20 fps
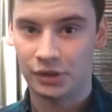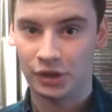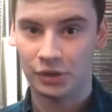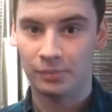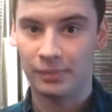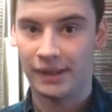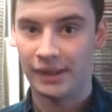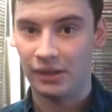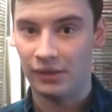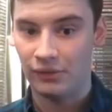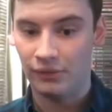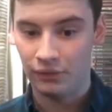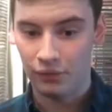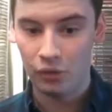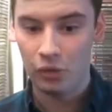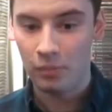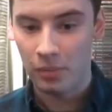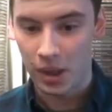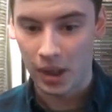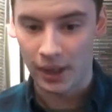just being a
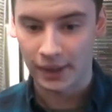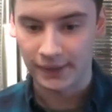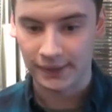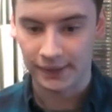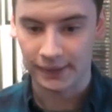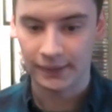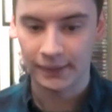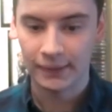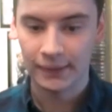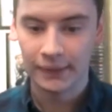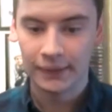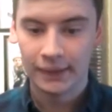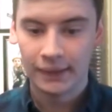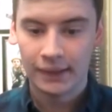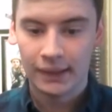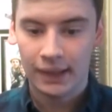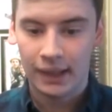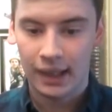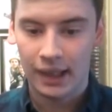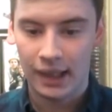four-parter.
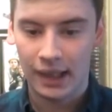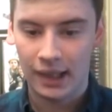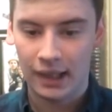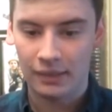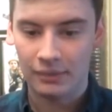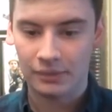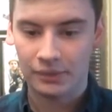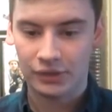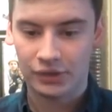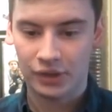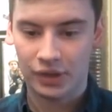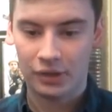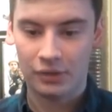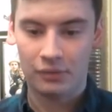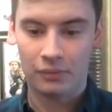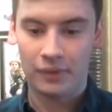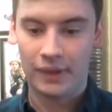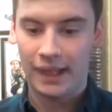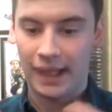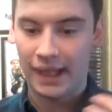Um, so
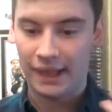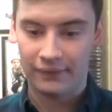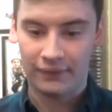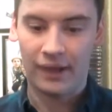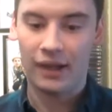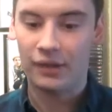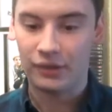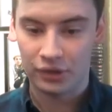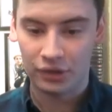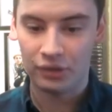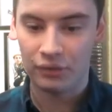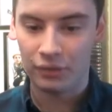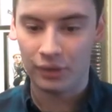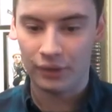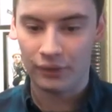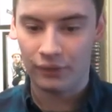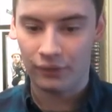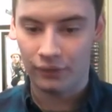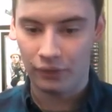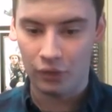we had that new
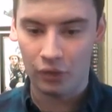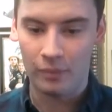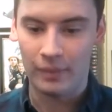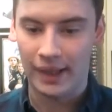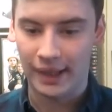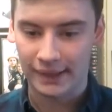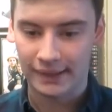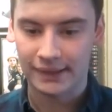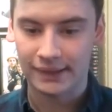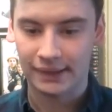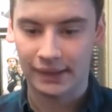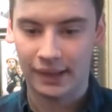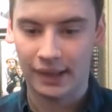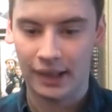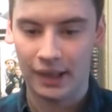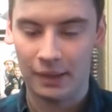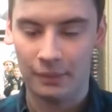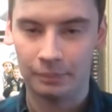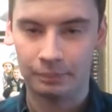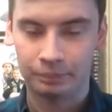format,
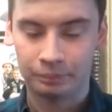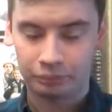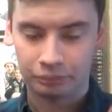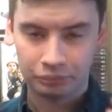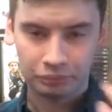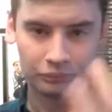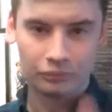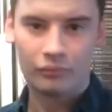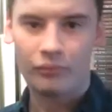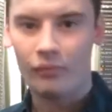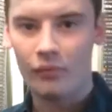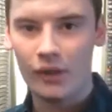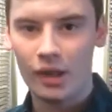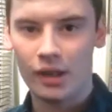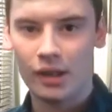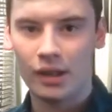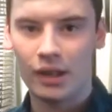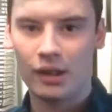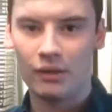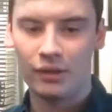um,
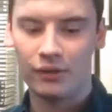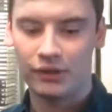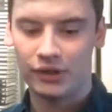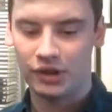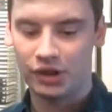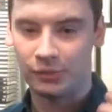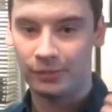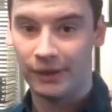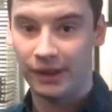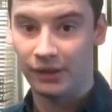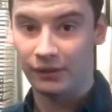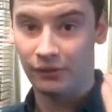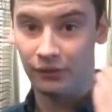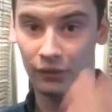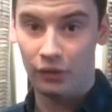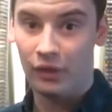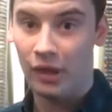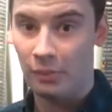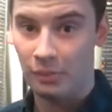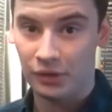uh, with it just being
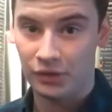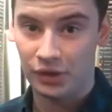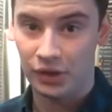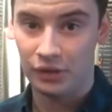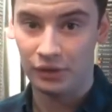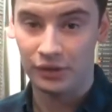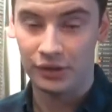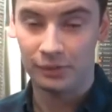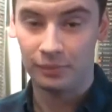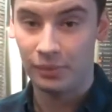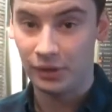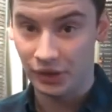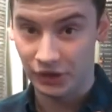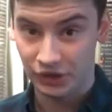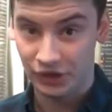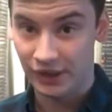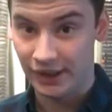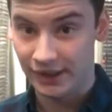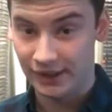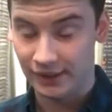four episodes per
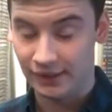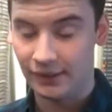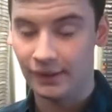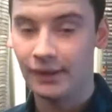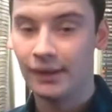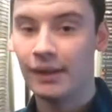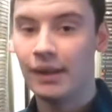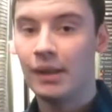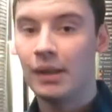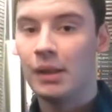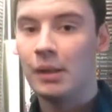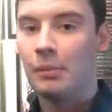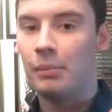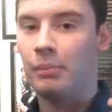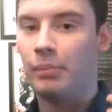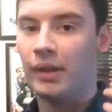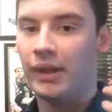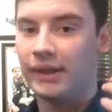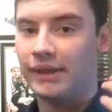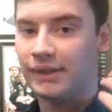season,
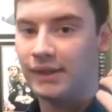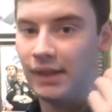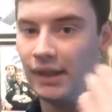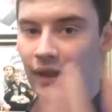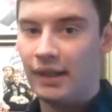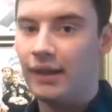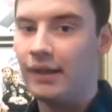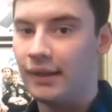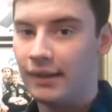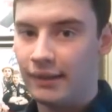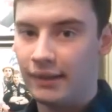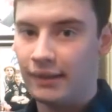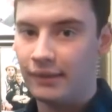but. Uh,